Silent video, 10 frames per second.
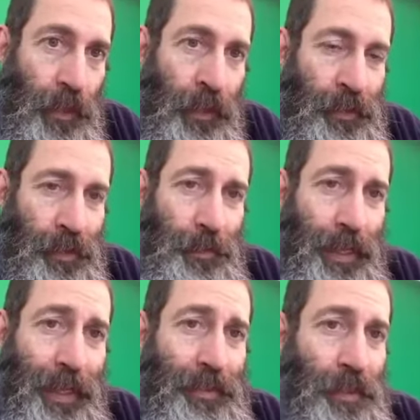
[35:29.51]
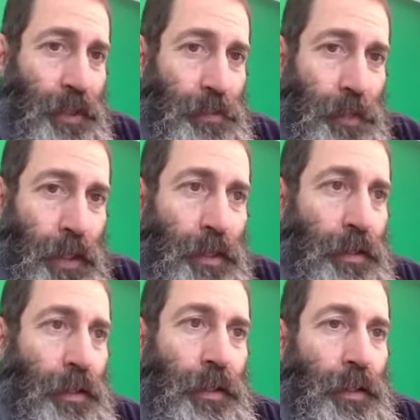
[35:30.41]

and somebody out there eats meat,